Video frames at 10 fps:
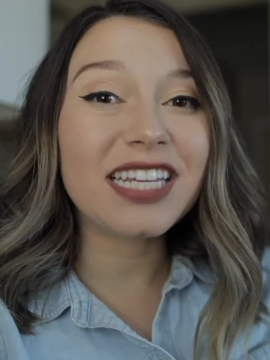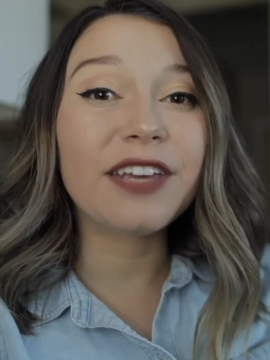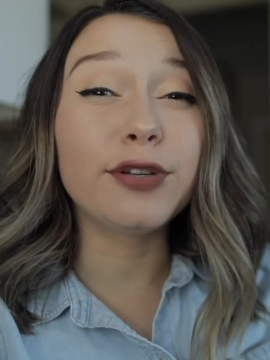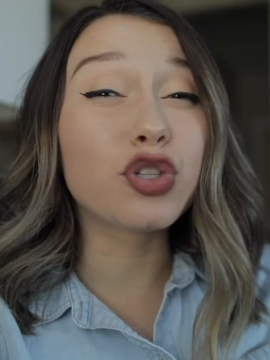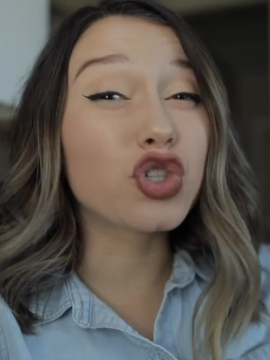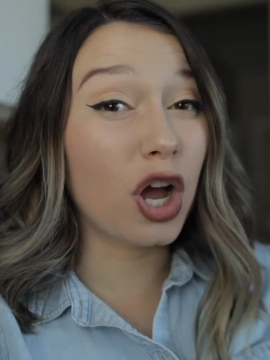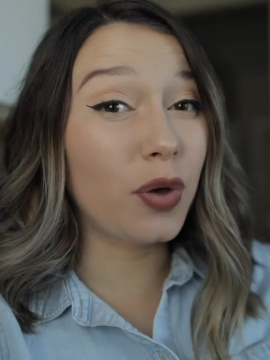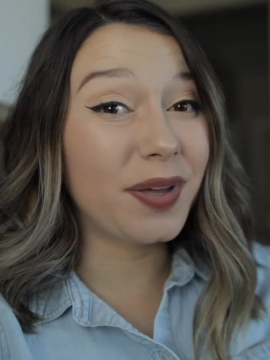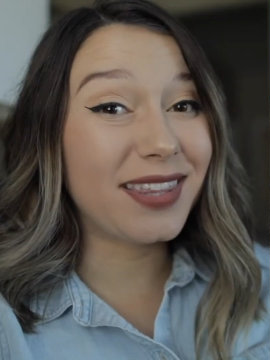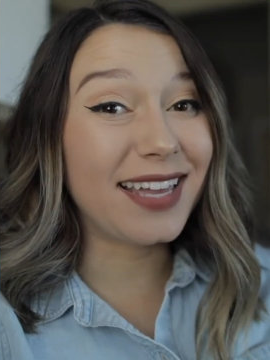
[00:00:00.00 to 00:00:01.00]
If you
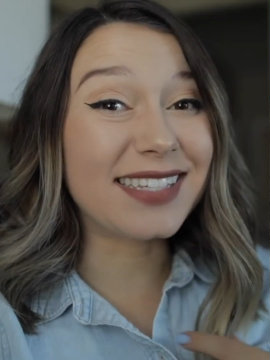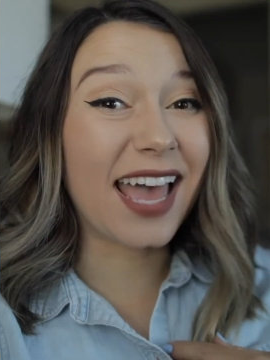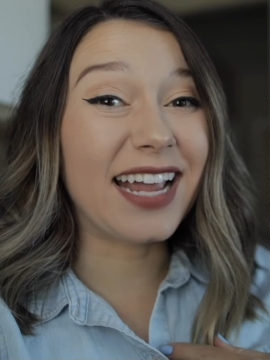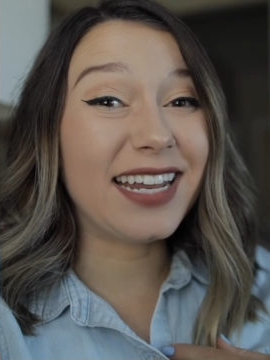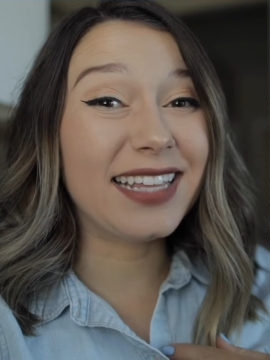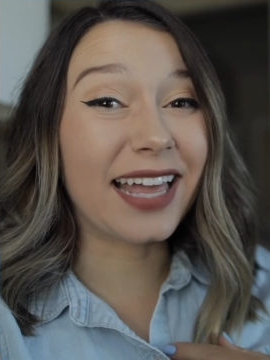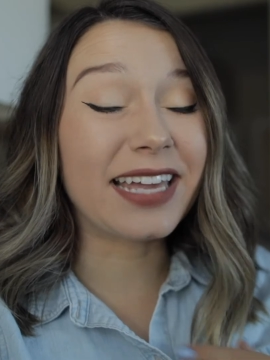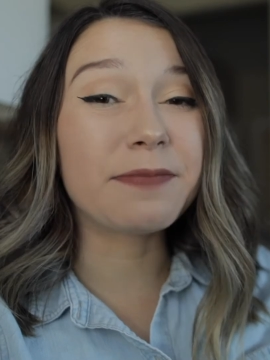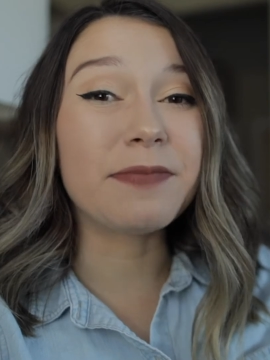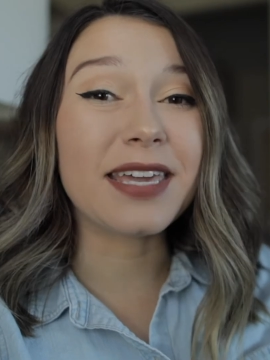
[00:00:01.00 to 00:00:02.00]
struggle with anxiety
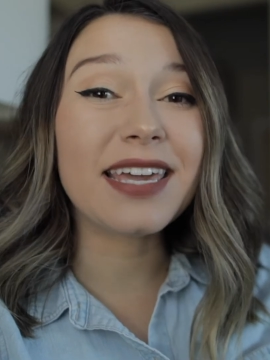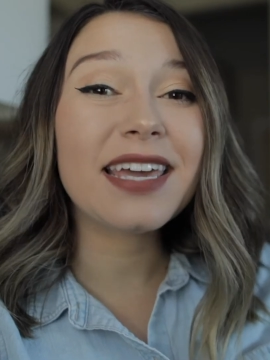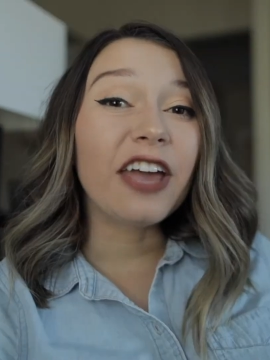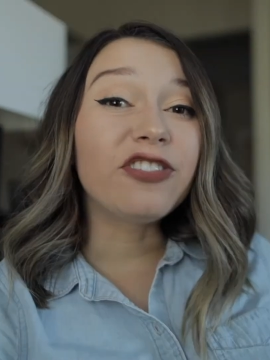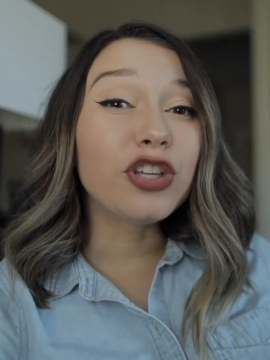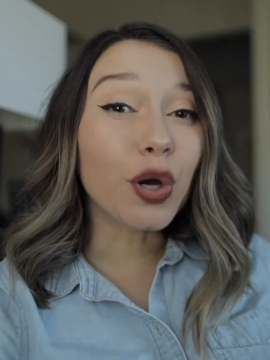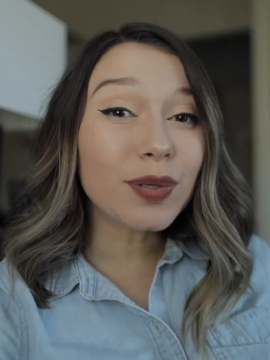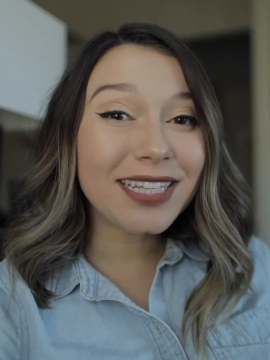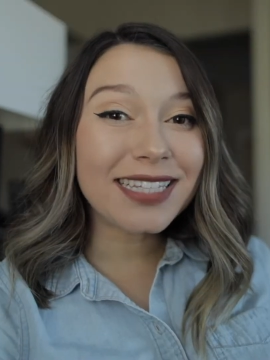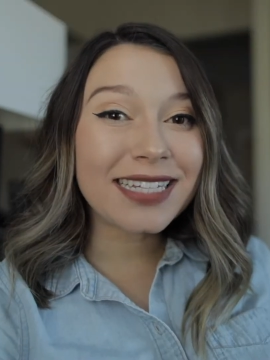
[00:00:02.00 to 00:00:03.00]
like me, if you don't
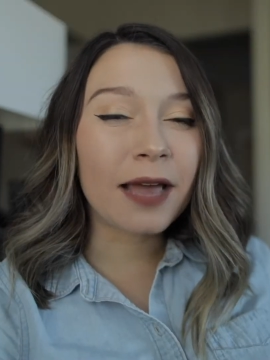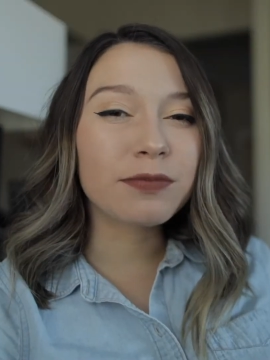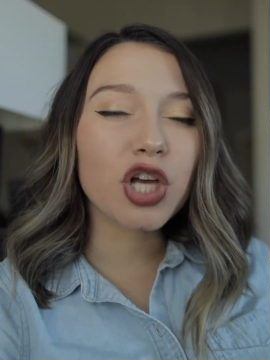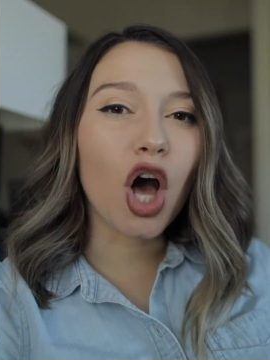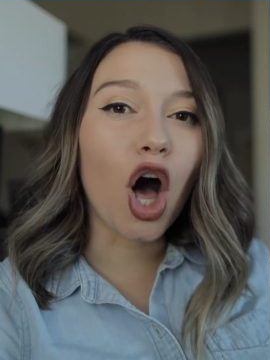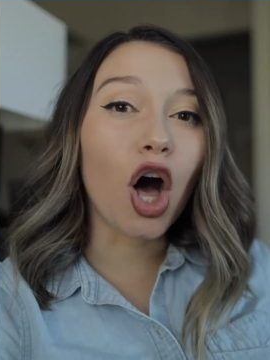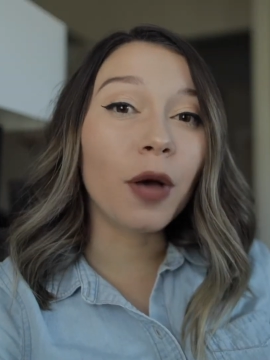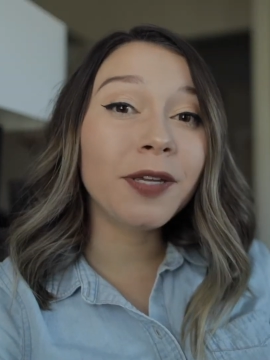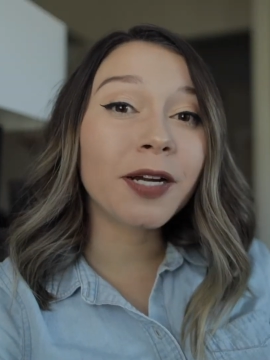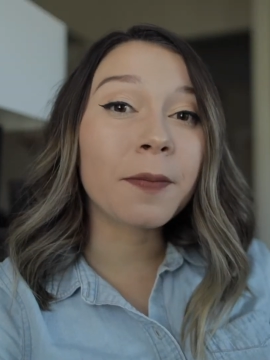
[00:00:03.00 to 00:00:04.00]
take the time to
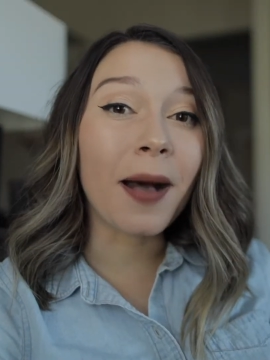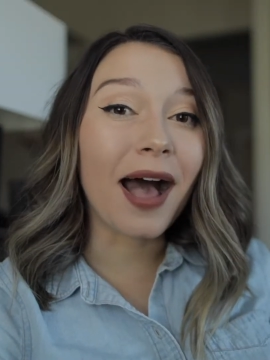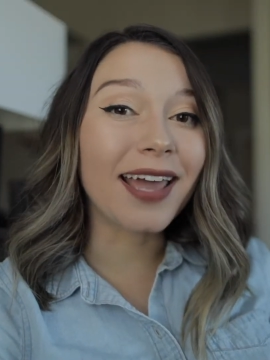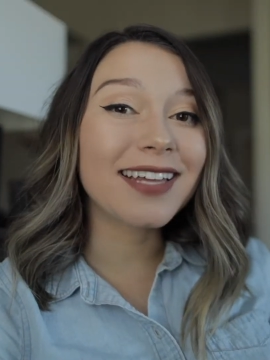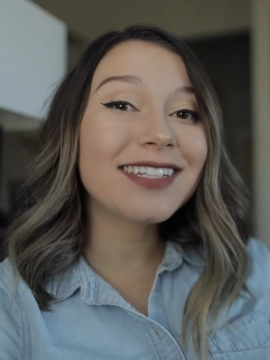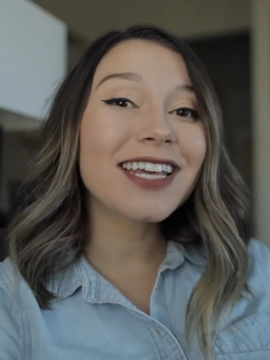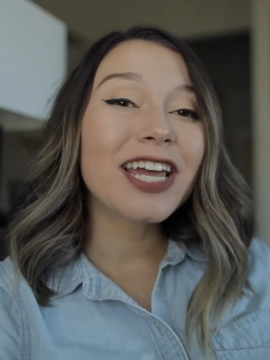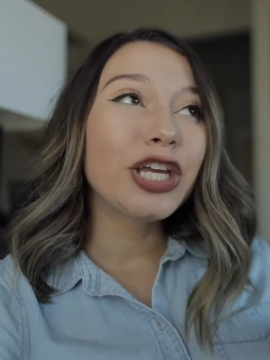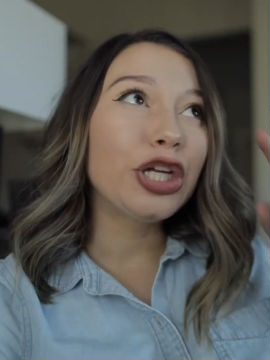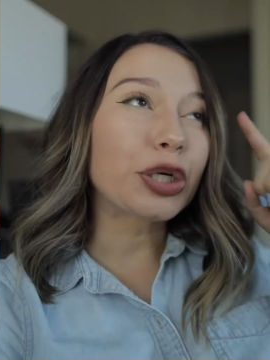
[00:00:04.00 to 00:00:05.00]
calm your mind,
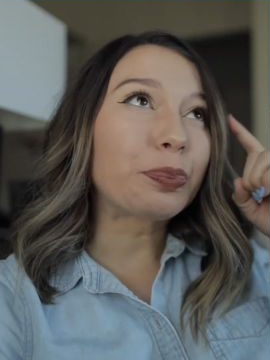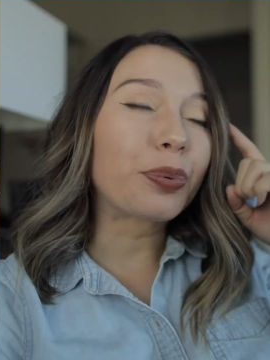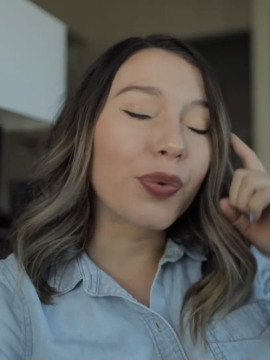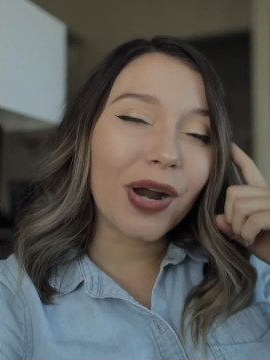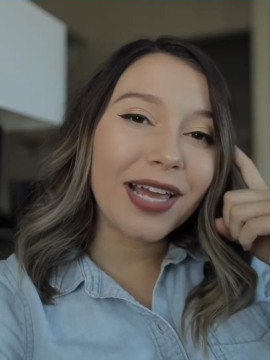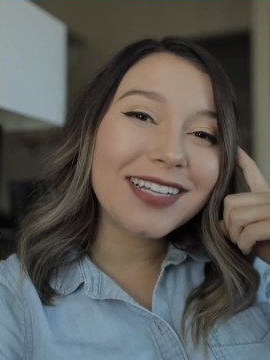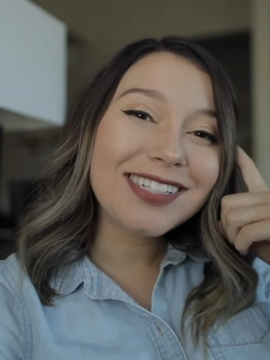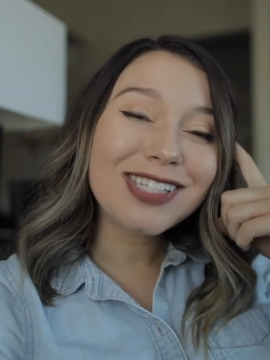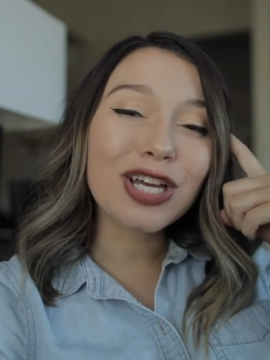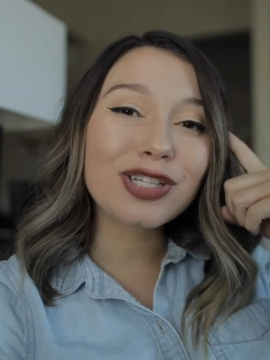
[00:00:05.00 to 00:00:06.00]
your
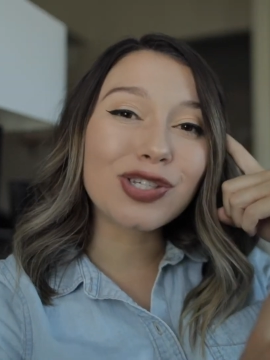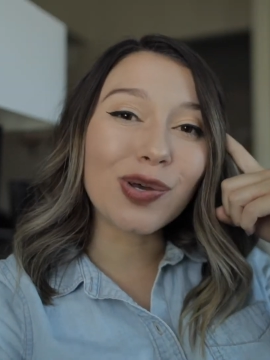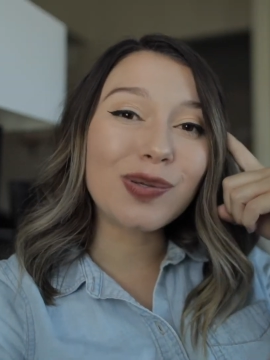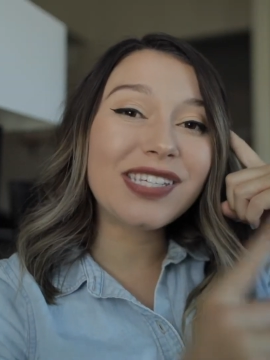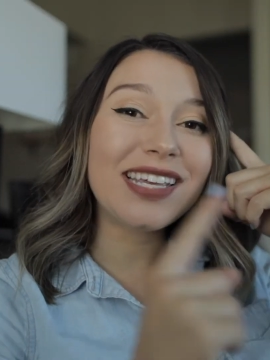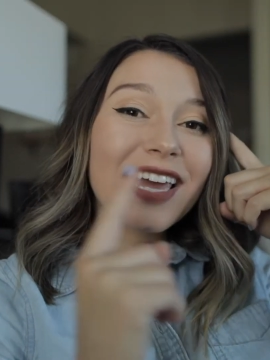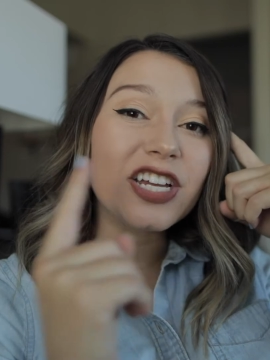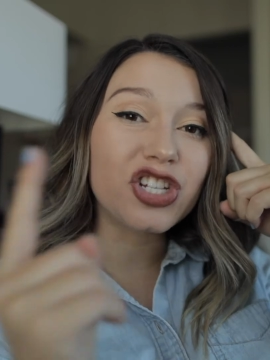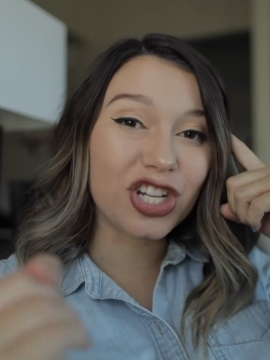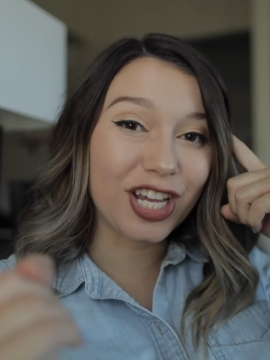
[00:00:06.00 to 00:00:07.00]
brain's
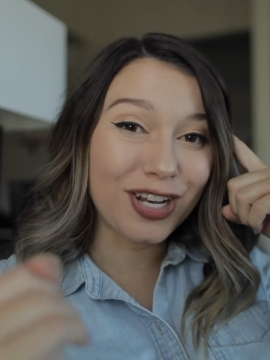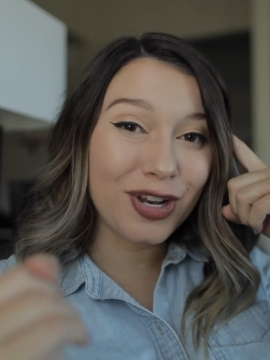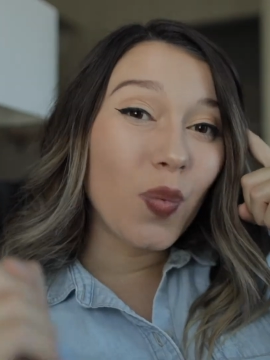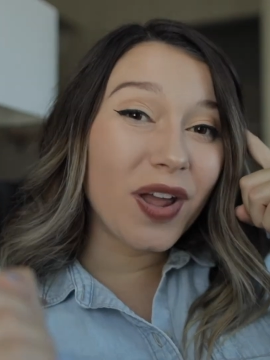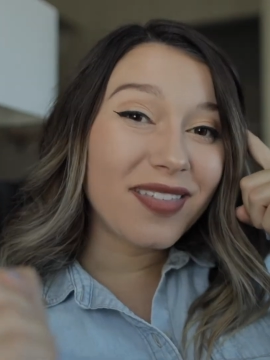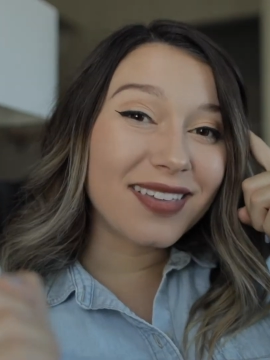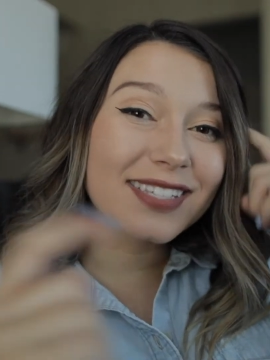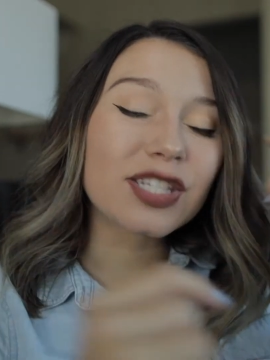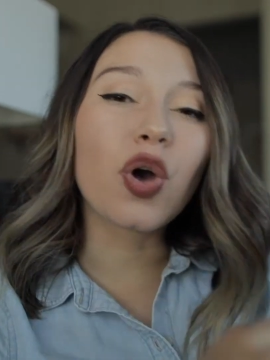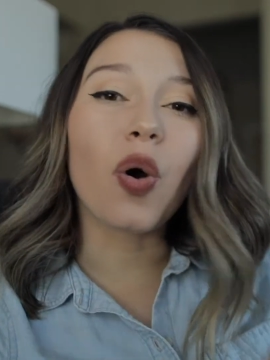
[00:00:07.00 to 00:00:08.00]
association with
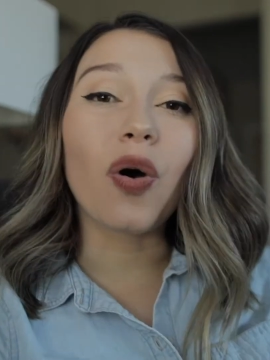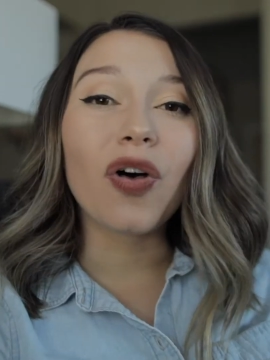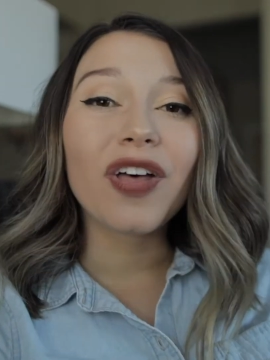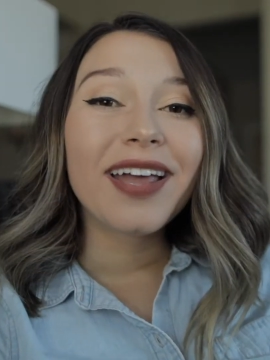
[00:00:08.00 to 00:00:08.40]
this goal